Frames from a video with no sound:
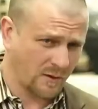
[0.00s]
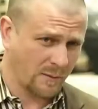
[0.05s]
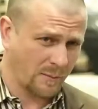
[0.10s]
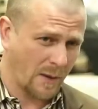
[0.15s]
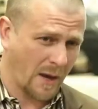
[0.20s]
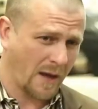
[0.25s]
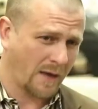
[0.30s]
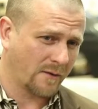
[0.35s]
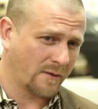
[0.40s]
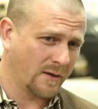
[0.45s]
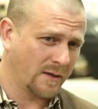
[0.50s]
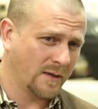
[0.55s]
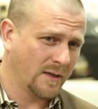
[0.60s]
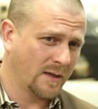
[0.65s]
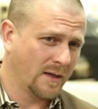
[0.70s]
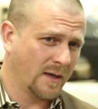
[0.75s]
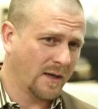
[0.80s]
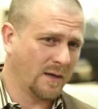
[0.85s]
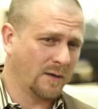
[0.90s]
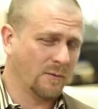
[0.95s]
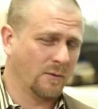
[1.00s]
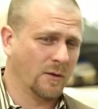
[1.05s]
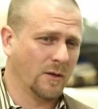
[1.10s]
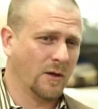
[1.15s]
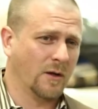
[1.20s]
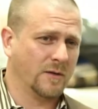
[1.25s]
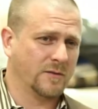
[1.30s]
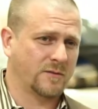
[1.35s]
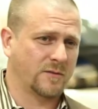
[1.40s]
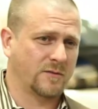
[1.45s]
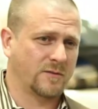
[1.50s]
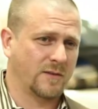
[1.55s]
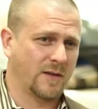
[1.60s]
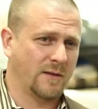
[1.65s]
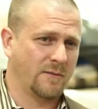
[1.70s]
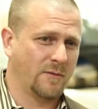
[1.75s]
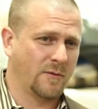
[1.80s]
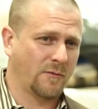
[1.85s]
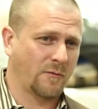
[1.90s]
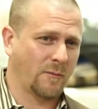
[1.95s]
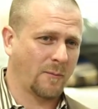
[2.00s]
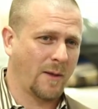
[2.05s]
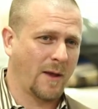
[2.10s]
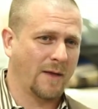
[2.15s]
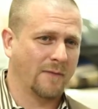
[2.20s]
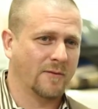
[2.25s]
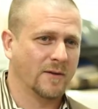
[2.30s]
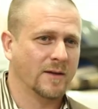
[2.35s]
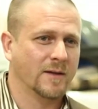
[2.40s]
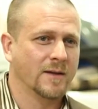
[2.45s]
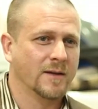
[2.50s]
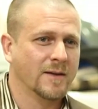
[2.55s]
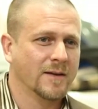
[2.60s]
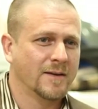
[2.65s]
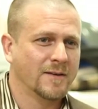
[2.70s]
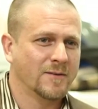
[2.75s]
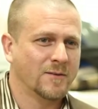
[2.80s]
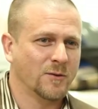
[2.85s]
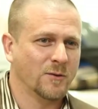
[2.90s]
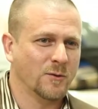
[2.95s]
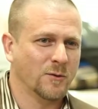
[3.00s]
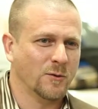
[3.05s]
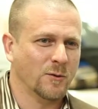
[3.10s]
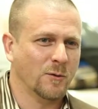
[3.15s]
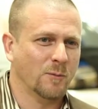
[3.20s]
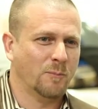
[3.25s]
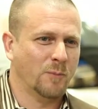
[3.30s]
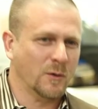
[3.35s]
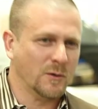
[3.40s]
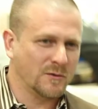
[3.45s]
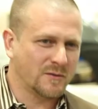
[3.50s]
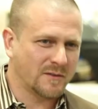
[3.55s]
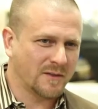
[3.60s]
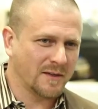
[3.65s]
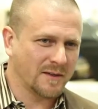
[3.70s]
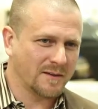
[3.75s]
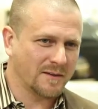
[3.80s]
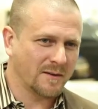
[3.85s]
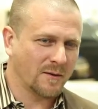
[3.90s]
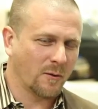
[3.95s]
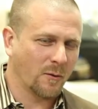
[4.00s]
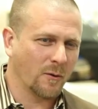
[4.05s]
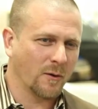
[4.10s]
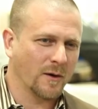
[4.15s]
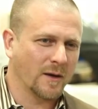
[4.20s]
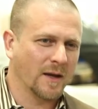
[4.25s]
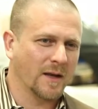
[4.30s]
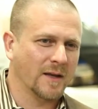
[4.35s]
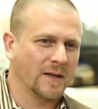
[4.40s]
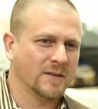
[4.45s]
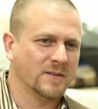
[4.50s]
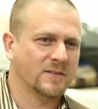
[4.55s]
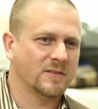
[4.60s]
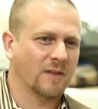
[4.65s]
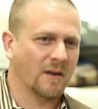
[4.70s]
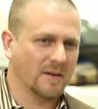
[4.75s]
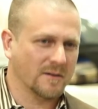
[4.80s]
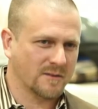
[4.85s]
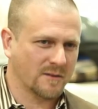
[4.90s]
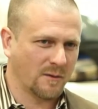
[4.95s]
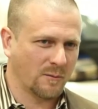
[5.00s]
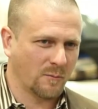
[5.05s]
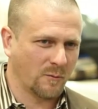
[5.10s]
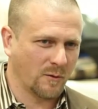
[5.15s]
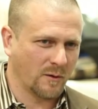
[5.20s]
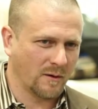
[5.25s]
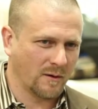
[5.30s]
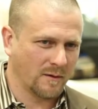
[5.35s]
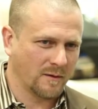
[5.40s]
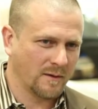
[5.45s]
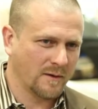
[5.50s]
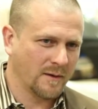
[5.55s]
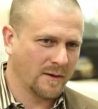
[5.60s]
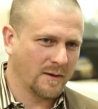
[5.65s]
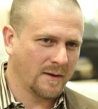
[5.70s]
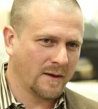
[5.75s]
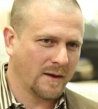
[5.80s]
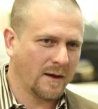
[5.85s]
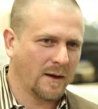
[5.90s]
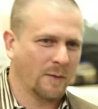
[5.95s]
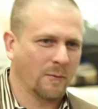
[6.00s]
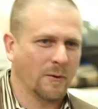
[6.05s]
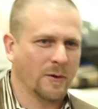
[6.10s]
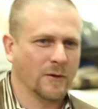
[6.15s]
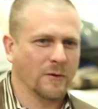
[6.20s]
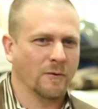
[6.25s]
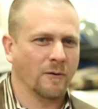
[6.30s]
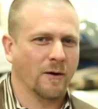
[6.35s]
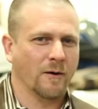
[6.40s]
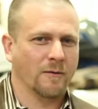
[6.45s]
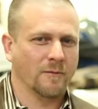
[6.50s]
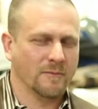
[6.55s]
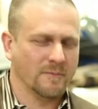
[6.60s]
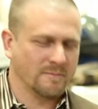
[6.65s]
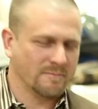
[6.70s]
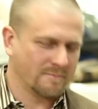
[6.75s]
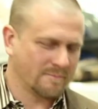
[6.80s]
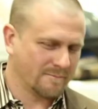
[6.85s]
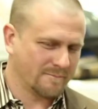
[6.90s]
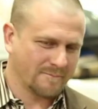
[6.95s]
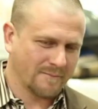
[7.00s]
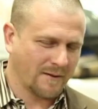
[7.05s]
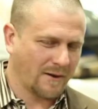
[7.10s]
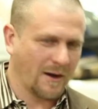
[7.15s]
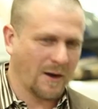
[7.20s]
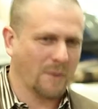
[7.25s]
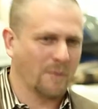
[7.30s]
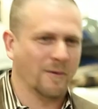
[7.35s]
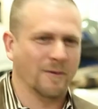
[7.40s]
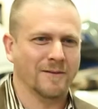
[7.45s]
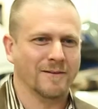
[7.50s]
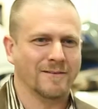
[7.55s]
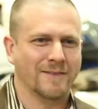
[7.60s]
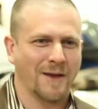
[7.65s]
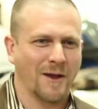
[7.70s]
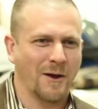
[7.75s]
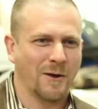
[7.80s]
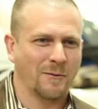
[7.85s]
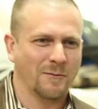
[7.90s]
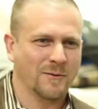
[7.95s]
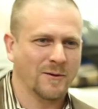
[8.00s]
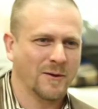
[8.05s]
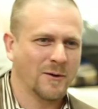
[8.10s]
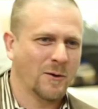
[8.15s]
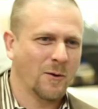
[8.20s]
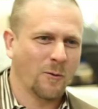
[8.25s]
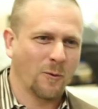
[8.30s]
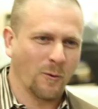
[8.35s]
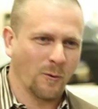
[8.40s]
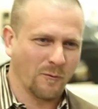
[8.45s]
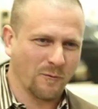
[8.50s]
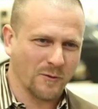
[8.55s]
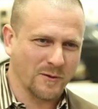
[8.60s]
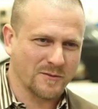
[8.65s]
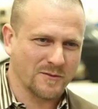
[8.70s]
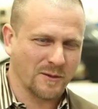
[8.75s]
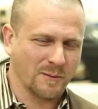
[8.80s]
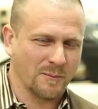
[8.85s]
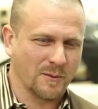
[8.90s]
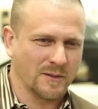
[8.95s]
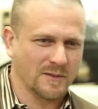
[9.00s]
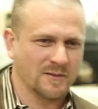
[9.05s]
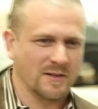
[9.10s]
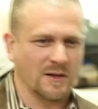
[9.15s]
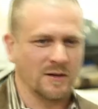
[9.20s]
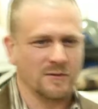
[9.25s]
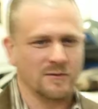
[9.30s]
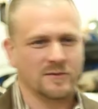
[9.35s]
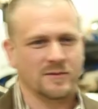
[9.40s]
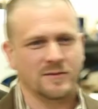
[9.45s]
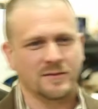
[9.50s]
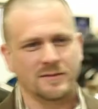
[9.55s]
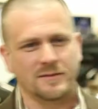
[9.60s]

the battery, and it will also save you from having to boost it or getting stuck somewhere when you're out on the town or over at somebody's house.